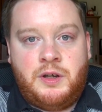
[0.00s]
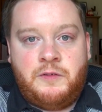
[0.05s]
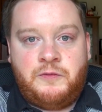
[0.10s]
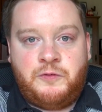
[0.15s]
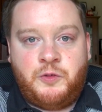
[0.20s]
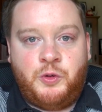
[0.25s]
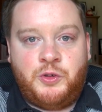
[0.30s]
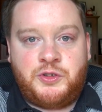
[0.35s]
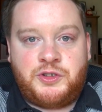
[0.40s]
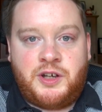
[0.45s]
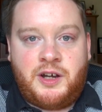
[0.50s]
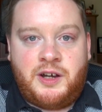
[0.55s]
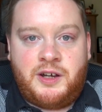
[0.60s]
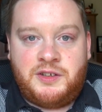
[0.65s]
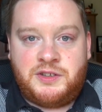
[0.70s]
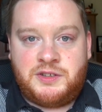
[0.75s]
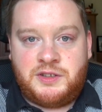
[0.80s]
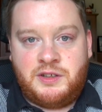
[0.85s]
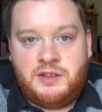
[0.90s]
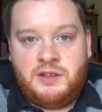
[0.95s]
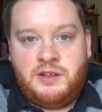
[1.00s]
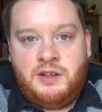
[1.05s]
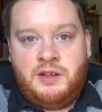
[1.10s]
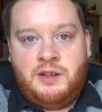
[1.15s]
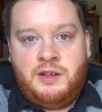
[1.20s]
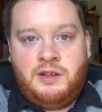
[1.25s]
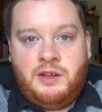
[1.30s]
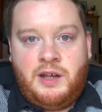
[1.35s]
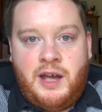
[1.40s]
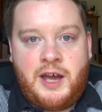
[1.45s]
full-size
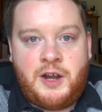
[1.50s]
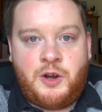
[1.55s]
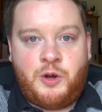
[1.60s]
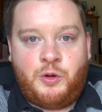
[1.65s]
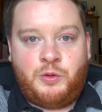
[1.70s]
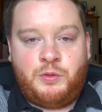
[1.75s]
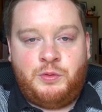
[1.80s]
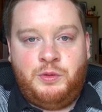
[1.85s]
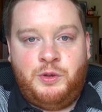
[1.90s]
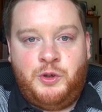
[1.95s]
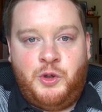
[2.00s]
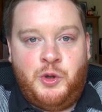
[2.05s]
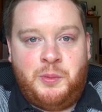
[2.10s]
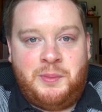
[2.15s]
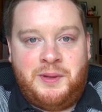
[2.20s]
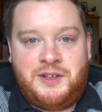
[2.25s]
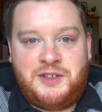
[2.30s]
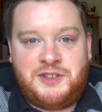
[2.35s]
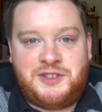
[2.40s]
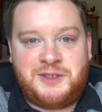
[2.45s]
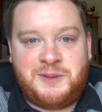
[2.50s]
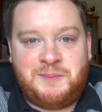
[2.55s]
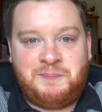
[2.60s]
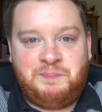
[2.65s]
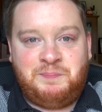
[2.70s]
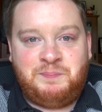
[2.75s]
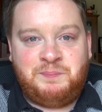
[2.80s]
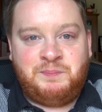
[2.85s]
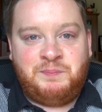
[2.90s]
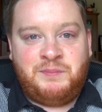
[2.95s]
adult humans.
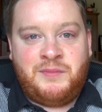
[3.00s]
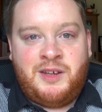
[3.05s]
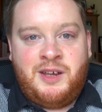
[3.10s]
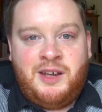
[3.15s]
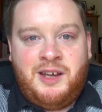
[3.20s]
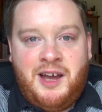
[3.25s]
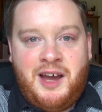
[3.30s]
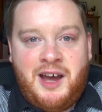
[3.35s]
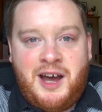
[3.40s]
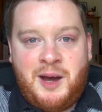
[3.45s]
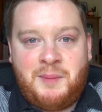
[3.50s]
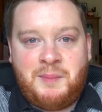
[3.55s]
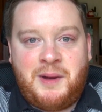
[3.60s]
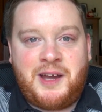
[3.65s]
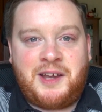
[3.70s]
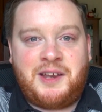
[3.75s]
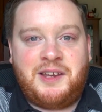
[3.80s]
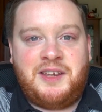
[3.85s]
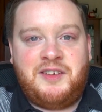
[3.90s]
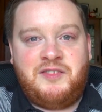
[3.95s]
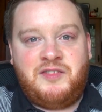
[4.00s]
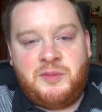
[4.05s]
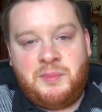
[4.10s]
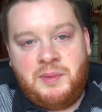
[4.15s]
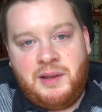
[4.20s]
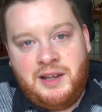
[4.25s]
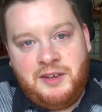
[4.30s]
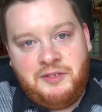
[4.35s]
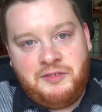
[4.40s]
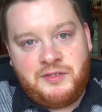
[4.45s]
I can give them
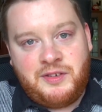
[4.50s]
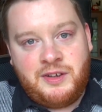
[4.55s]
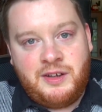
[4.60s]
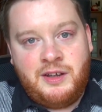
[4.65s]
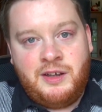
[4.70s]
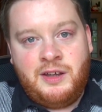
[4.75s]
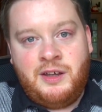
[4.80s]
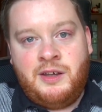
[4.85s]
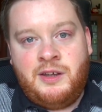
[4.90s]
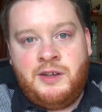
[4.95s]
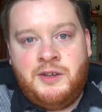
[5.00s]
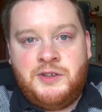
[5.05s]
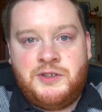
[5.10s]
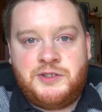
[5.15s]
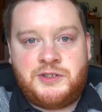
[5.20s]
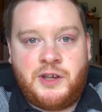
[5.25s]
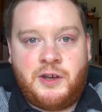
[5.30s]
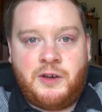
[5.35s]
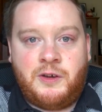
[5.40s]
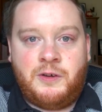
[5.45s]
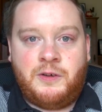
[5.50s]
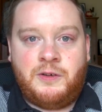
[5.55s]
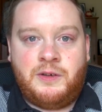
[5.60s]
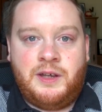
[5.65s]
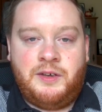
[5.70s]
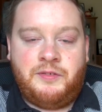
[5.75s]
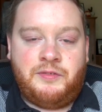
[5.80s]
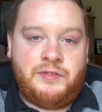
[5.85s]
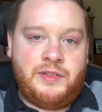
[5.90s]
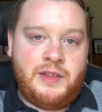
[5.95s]
a lift. So
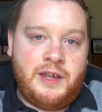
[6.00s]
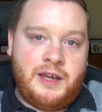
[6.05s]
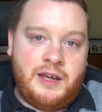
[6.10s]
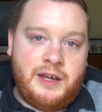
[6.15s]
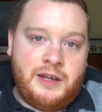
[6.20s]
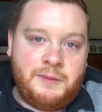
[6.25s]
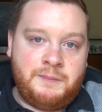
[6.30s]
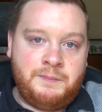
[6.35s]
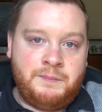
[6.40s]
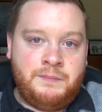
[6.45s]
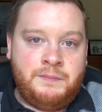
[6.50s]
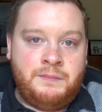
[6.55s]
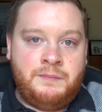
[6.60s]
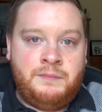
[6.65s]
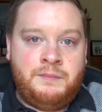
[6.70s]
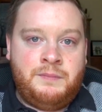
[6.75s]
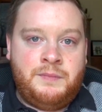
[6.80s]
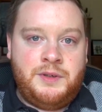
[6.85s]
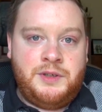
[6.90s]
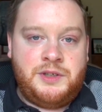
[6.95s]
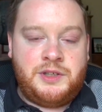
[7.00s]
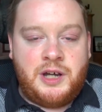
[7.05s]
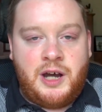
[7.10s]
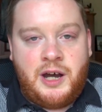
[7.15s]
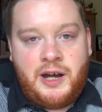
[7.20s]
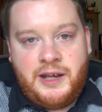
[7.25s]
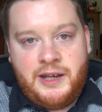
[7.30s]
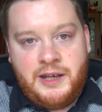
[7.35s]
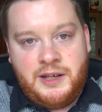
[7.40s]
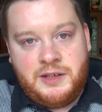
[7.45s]
if they're
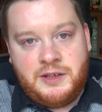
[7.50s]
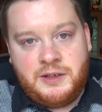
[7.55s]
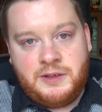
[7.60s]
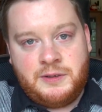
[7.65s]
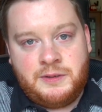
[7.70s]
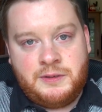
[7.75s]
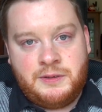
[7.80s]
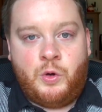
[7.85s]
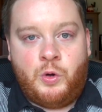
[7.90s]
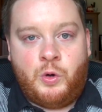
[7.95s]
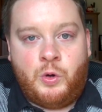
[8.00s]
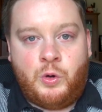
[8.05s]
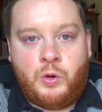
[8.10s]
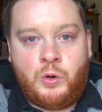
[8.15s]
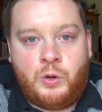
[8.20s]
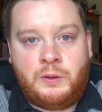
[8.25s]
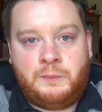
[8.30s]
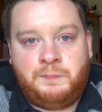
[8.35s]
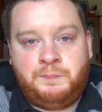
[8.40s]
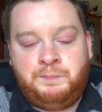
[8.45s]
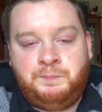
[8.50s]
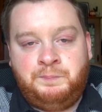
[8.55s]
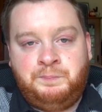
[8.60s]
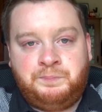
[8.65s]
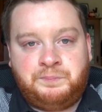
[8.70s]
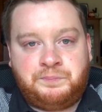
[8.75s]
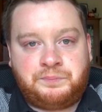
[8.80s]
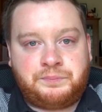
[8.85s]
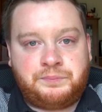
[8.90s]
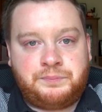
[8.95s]
tired or
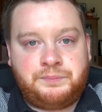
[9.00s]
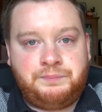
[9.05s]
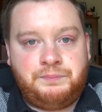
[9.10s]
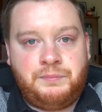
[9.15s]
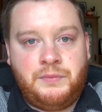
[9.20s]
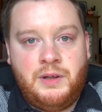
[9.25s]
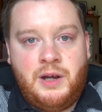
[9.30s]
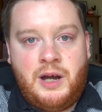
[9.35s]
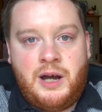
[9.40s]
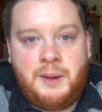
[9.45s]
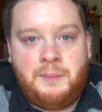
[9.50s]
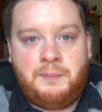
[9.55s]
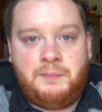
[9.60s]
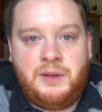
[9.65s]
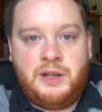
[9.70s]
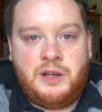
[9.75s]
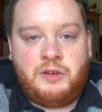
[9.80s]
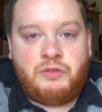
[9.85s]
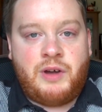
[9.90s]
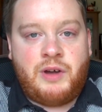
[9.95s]
I'm in a